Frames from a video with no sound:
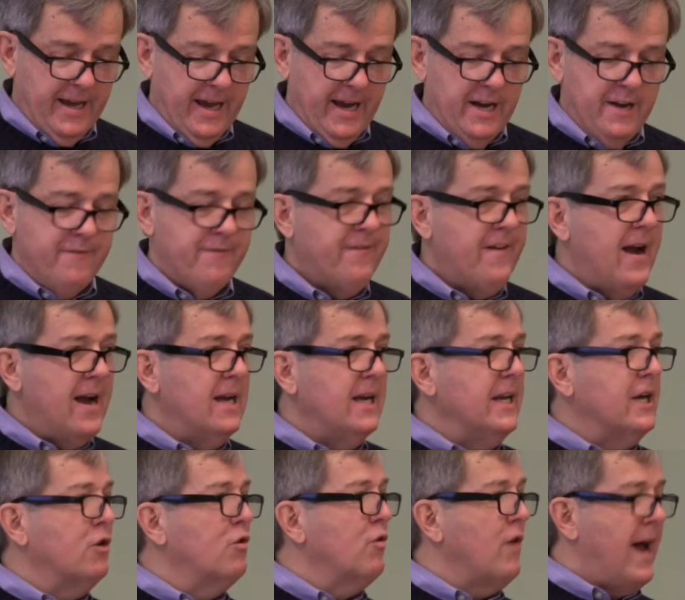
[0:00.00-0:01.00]
And he
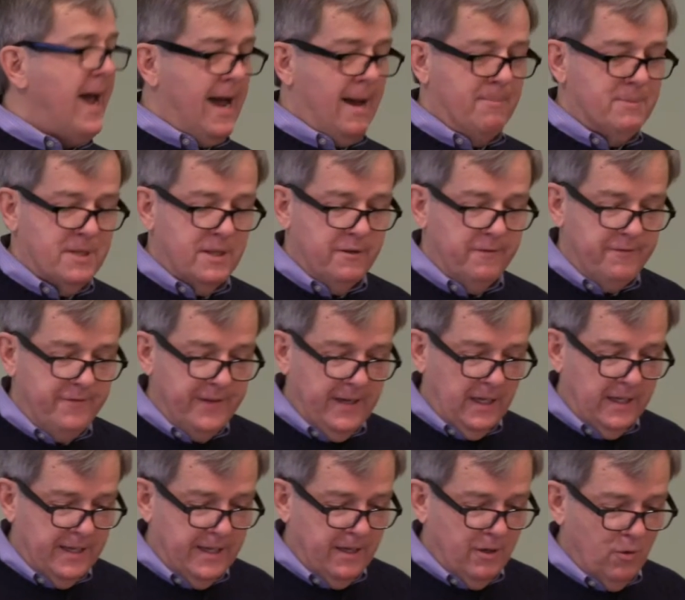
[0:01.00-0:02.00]
finally grabs the
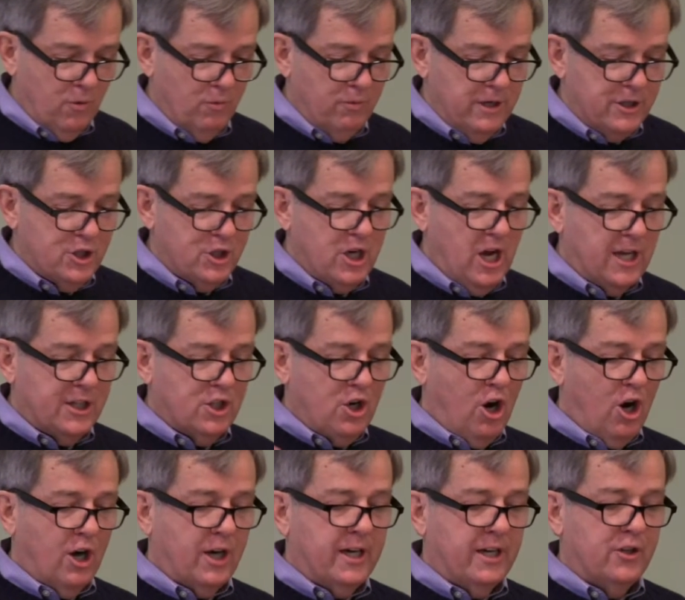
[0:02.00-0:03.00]
villain, Rishta
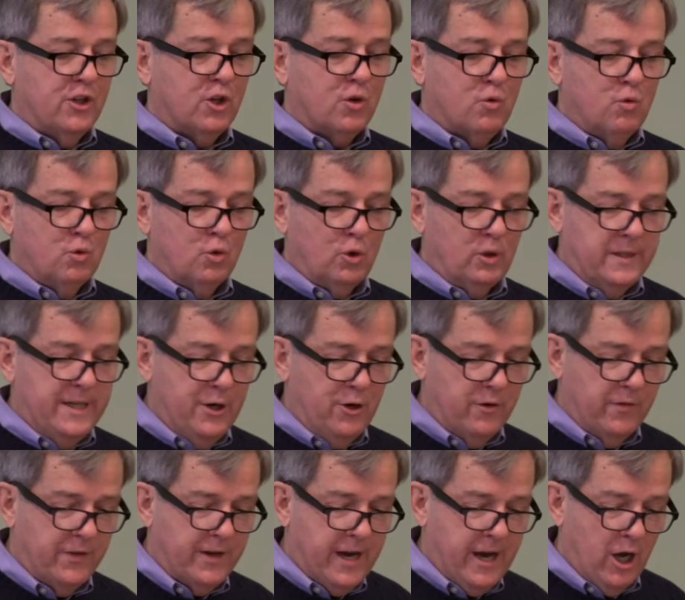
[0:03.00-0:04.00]
Tarkin, the cruel
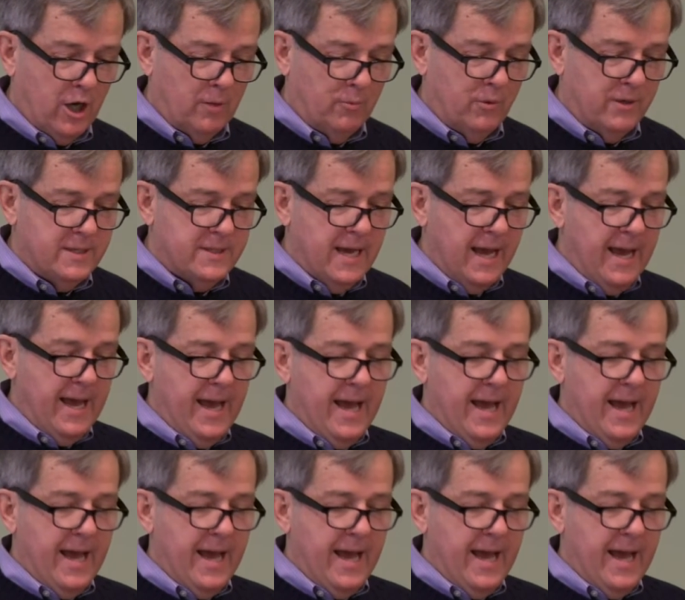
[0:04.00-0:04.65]
leader of the Calamarins,